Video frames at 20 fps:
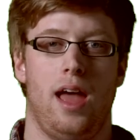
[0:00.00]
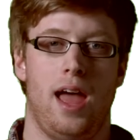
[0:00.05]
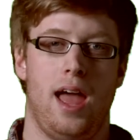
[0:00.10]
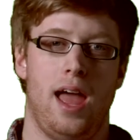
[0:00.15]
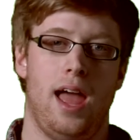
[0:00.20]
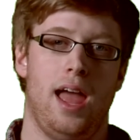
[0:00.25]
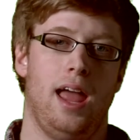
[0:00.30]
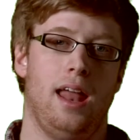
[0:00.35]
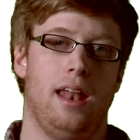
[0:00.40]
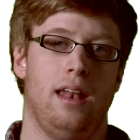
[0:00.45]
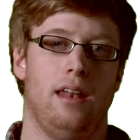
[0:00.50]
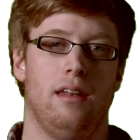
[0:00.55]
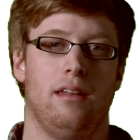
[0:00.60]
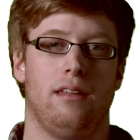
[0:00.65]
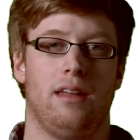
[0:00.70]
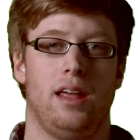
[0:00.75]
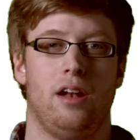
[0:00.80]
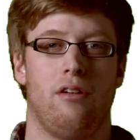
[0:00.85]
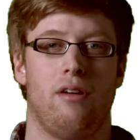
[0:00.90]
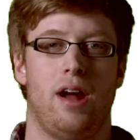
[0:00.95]
and
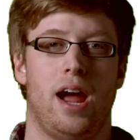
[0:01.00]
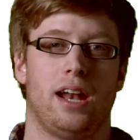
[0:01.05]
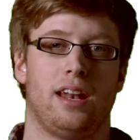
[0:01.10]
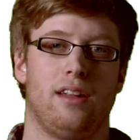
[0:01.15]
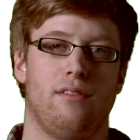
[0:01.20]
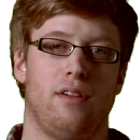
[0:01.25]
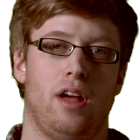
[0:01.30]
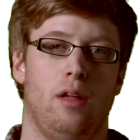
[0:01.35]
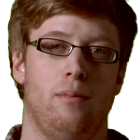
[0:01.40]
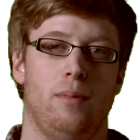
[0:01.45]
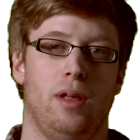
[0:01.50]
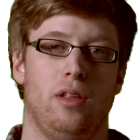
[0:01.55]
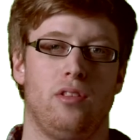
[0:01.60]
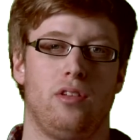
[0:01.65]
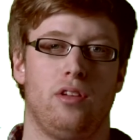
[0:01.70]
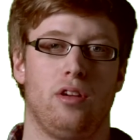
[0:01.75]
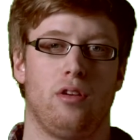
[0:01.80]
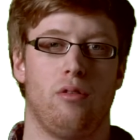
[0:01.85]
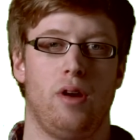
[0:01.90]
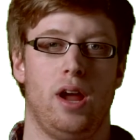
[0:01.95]
interactive elements
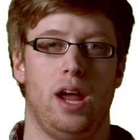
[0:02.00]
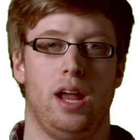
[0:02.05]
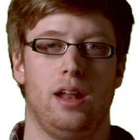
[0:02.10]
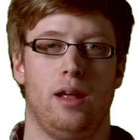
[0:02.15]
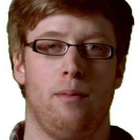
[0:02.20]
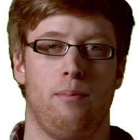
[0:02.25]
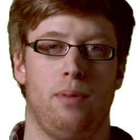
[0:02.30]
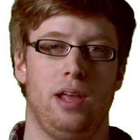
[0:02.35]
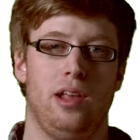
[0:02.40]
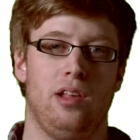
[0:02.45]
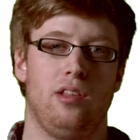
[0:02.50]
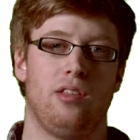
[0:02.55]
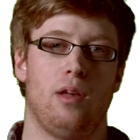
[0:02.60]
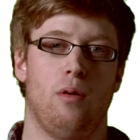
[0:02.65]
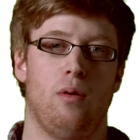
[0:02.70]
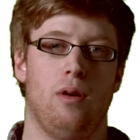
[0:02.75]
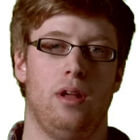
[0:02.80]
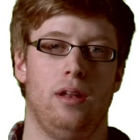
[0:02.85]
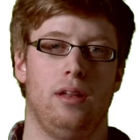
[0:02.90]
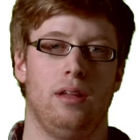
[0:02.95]
to create a piece that
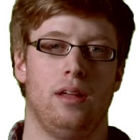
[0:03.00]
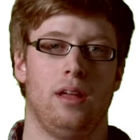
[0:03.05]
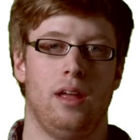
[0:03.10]
would